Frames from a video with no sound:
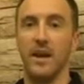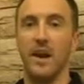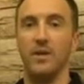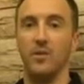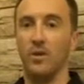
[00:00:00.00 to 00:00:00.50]

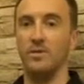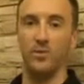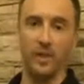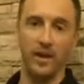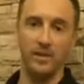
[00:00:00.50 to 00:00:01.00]
And the reason
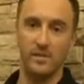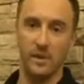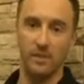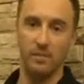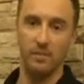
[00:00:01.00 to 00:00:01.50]
for that is
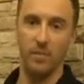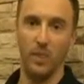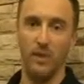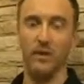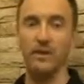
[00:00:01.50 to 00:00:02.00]
that,
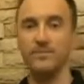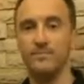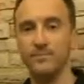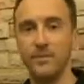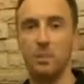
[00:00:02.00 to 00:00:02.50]
you know,
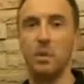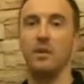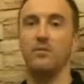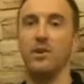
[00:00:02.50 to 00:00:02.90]
you may